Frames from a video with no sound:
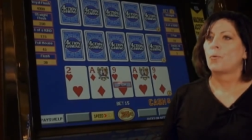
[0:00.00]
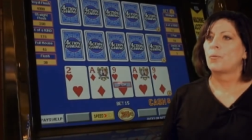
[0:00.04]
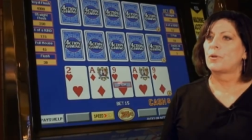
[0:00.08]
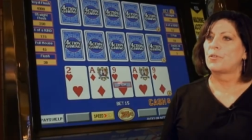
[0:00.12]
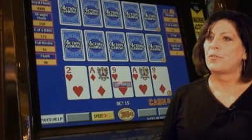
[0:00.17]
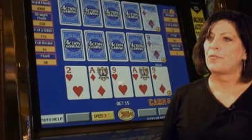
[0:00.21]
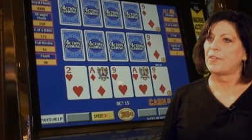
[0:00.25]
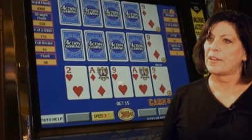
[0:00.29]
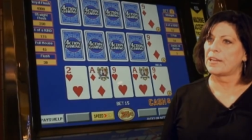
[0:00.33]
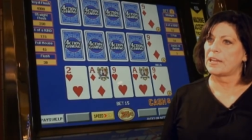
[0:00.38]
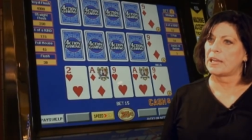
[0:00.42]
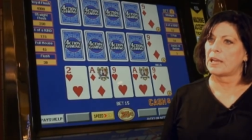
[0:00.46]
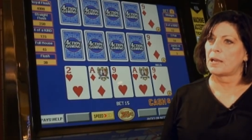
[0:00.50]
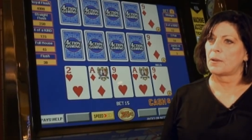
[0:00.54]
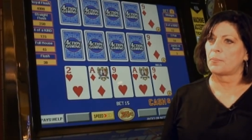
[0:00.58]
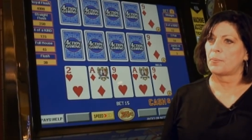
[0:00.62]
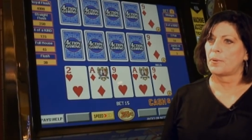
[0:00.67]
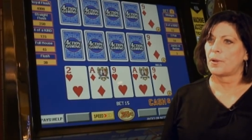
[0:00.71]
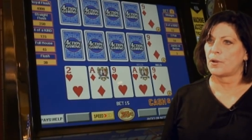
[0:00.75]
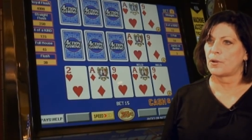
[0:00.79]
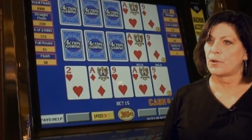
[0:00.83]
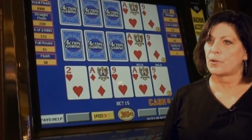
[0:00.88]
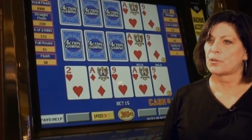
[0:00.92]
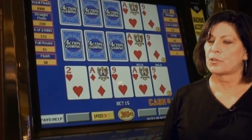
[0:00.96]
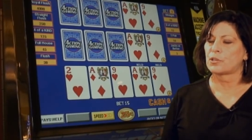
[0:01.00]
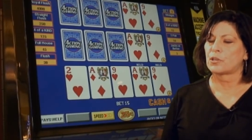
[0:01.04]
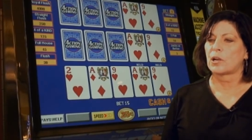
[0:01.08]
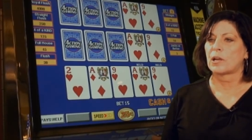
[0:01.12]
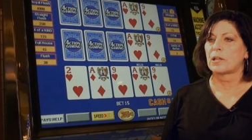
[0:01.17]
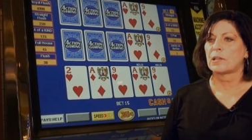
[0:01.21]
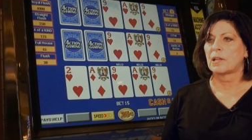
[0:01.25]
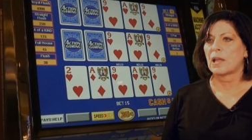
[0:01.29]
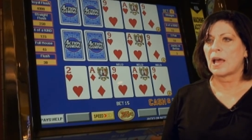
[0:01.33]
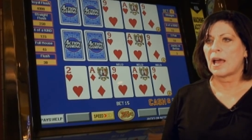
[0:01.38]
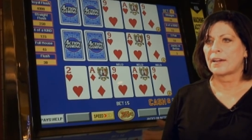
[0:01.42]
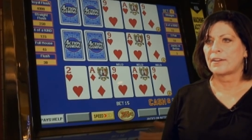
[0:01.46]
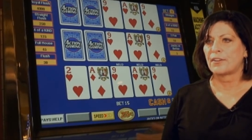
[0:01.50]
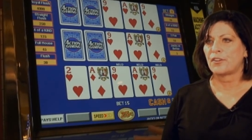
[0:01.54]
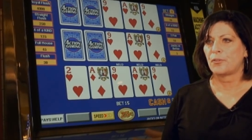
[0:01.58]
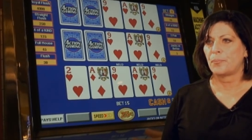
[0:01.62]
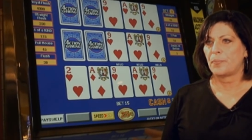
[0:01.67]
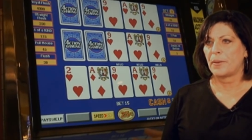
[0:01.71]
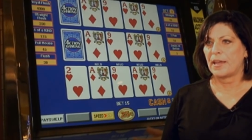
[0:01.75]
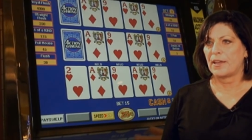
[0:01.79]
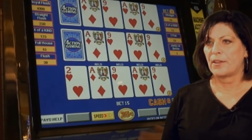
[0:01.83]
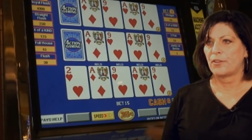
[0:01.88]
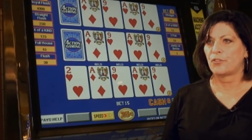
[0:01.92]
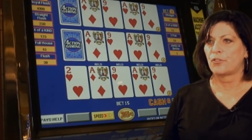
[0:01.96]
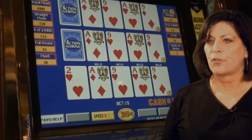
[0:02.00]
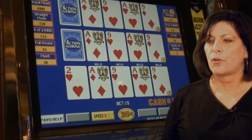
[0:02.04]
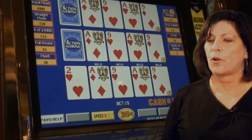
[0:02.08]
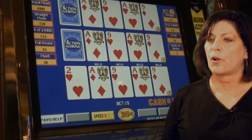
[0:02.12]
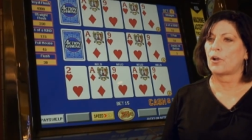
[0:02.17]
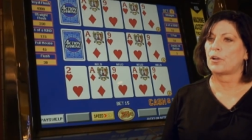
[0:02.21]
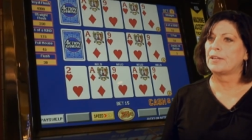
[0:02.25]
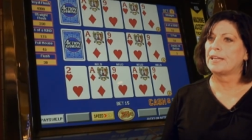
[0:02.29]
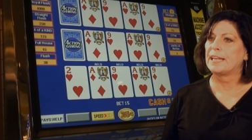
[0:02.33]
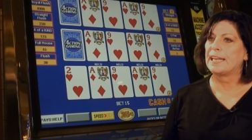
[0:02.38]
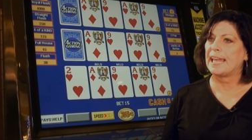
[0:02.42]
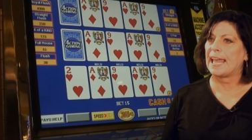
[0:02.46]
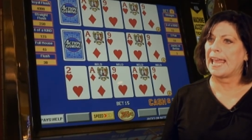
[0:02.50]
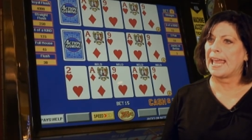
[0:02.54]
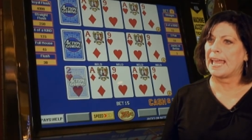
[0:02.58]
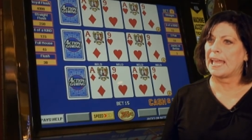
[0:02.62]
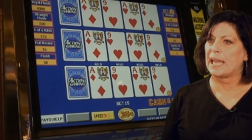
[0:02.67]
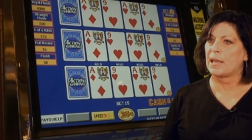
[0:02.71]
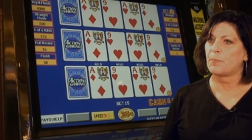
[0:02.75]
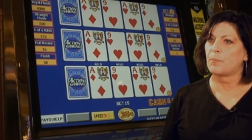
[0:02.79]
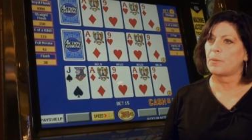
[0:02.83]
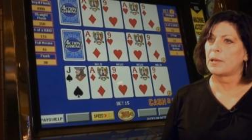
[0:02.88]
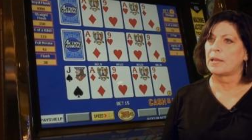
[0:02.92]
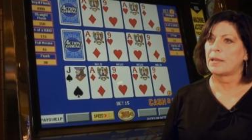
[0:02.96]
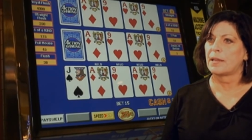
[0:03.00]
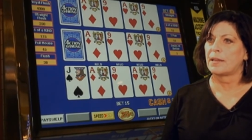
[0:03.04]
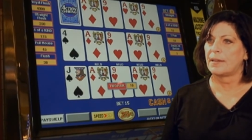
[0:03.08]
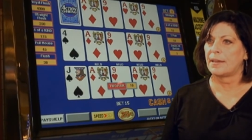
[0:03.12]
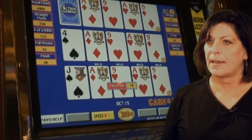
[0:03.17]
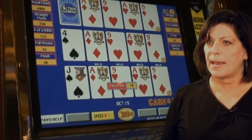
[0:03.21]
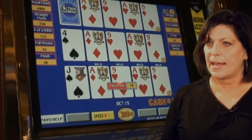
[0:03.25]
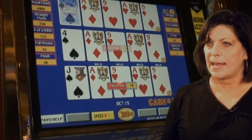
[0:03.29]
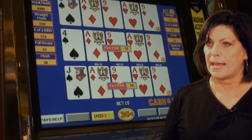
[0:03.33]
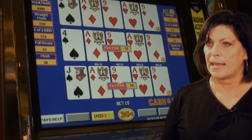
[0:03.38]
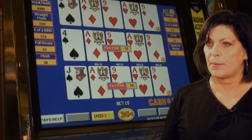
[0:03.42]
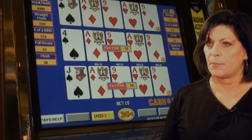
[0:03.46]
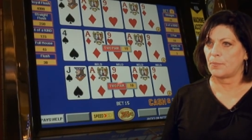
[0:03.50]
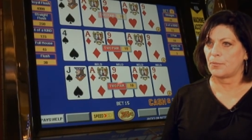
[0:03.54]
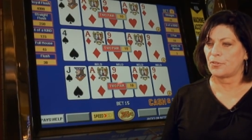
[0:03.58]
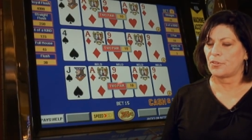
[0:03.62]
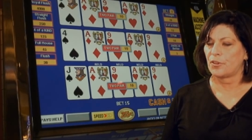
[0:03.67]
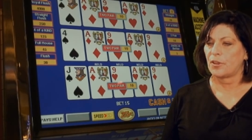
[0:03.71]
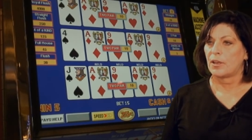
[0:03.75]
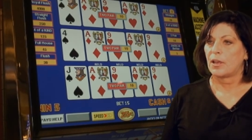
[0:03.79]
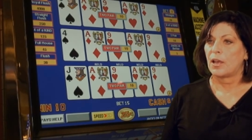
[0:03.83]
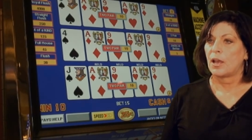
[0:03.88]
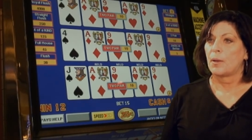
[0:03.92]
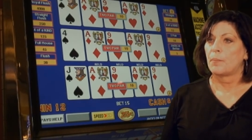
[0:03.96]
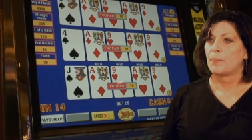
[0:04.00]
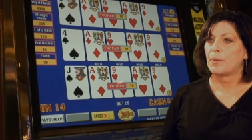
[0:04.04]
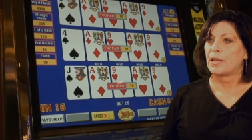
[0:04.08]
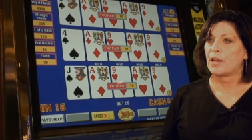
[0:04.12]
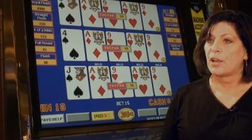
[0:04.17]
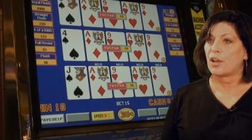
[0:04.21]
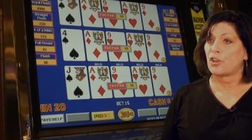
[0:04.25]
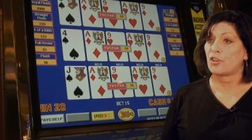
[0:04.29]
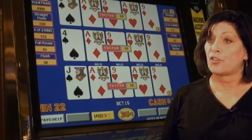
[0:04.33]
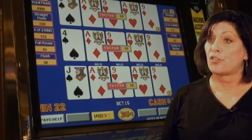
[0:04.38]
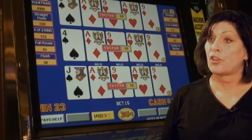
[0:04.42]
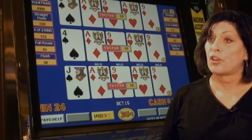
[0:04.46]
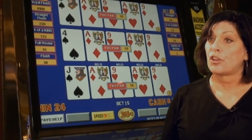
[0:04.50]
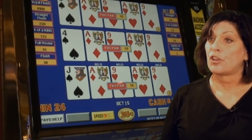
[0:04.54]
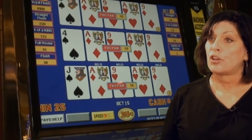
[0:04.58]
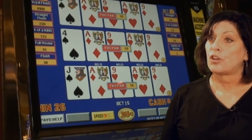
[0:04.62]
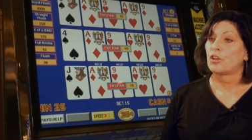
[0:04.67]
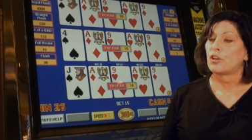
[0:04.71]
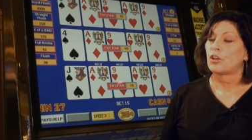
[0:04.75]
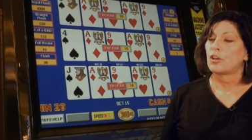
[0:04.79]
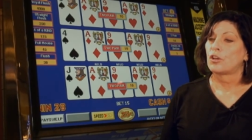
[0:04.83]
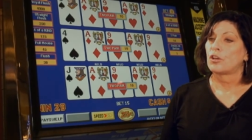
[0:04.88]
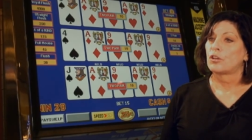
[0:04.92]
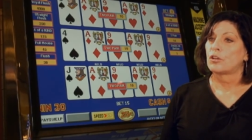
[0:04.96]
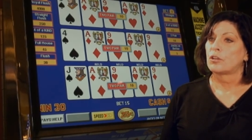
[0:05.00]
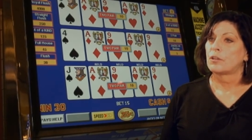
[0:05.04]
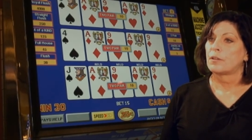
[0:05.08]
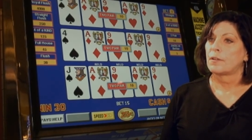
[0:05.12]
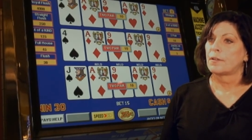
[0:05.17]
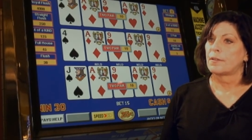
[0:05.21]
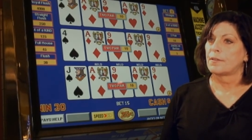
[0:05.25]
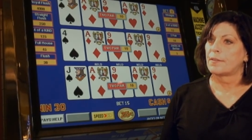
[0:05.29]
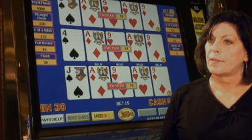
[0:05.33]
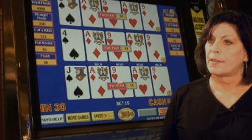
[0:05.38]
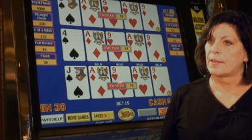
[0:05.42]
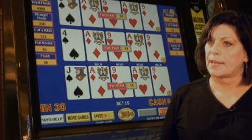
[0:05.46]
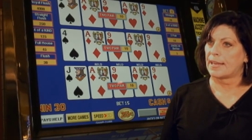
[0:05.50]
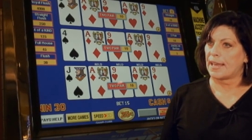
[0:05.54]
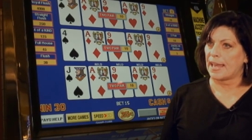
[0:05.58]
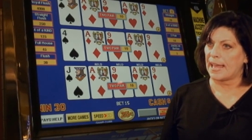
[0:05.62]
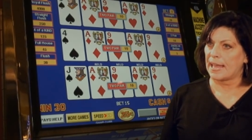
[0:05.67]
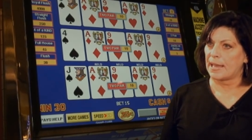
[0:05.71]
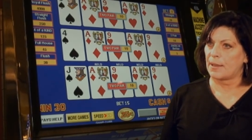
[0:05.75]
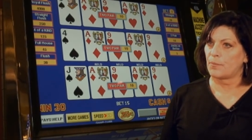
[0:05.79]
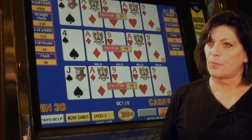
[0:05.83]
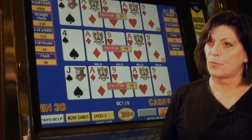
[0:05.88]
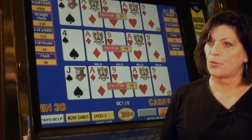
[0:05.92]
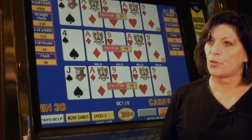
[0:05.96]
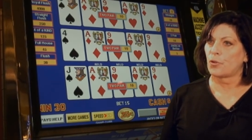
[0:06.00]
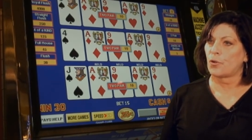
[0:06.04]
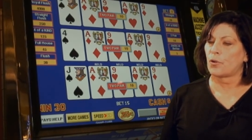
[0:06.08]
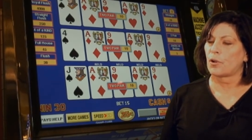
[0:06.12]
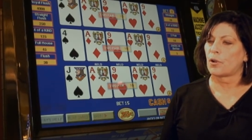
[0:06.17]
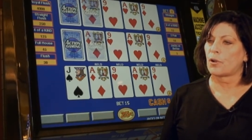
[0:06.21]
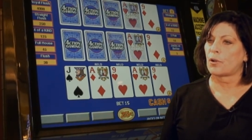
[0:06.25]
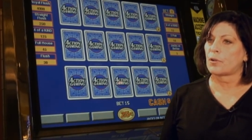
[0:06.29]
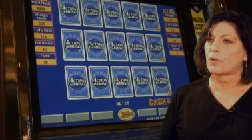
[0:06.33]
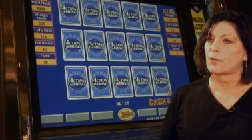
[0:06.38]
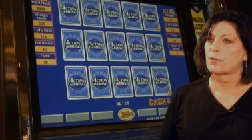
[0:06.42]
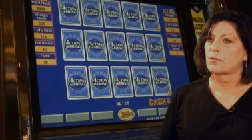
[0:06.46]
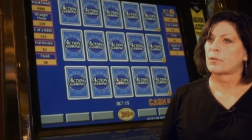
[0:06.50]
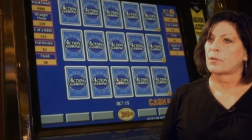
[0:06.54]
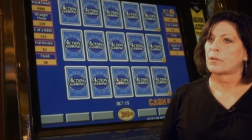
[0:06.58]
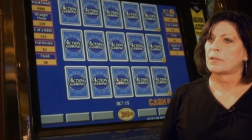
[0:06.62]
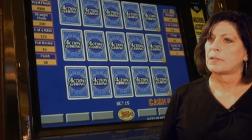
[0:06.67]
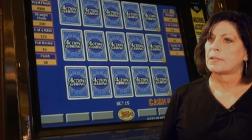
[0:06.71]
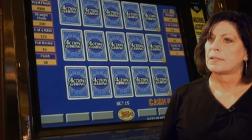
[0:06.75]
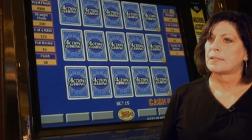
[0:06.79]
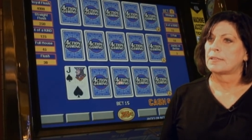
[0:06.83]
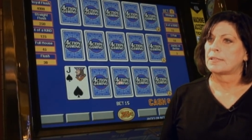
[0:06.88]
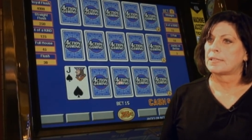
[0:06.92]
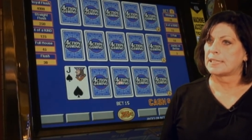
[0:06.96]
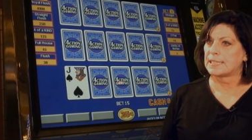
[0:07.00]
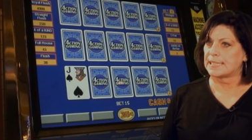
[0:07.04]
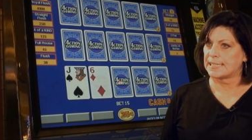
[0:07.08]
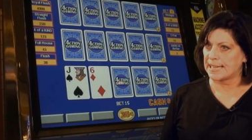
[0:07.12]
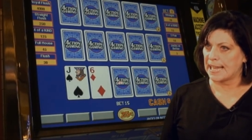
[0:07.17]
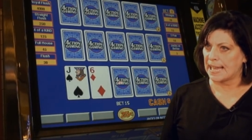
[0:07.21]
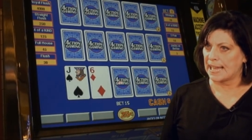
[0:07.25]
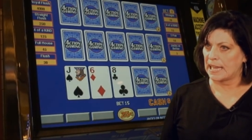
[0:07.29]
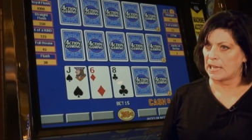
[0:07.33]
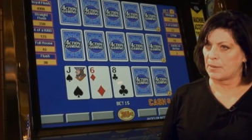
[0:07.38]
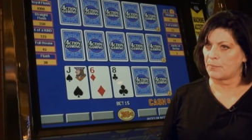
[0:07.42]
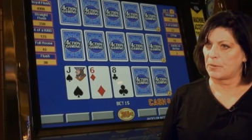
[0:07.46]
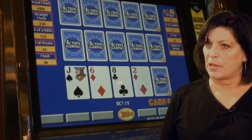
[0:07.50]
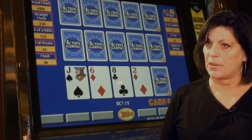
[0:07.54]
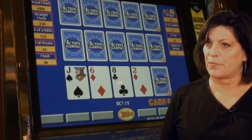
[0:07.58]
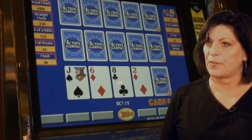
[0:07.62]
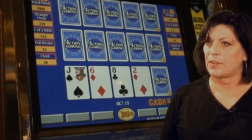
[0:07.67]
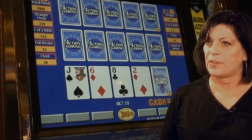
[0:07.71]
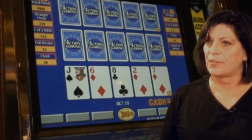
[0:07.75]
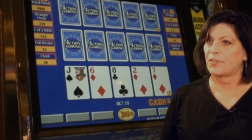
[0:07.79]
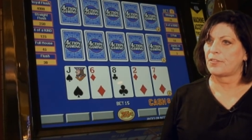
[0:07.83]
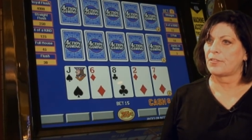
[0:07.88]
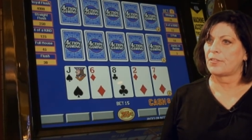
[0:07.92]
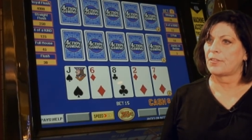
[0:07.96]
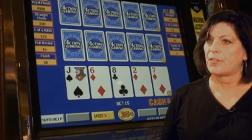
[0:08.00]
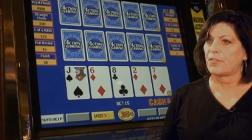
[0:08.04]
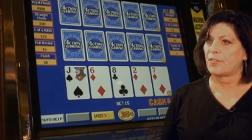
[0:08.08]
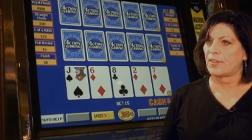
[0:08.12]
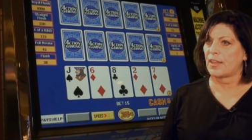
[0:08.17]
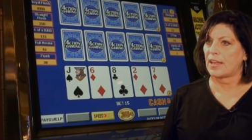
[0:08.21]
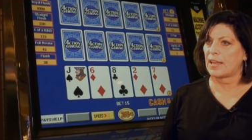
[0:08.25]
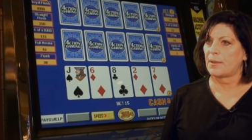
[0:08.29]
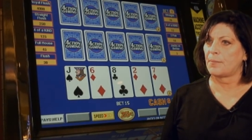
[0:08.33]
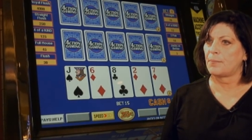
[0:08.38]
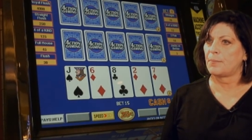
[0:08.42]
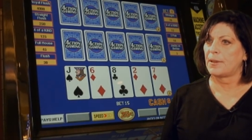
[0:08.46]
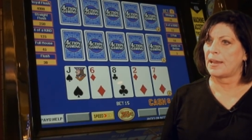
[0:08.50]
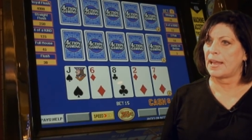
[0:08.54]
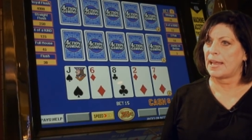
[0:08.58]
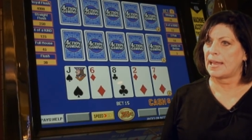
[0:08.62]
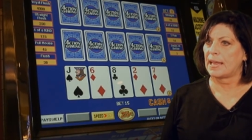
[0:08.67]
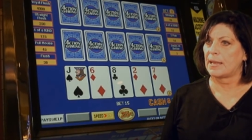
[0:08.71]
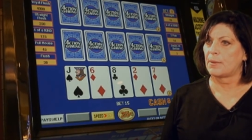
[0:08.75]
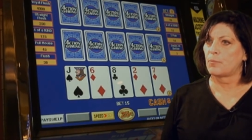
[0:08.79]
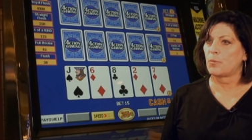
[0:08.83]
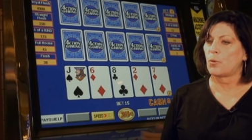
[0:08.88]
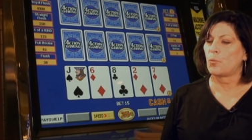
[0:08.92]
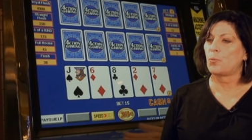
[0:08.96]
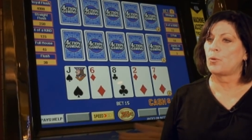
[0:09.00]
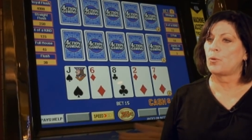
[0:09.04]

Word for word: With video poker, a lot is based on game names because the games are the same if it's the same name,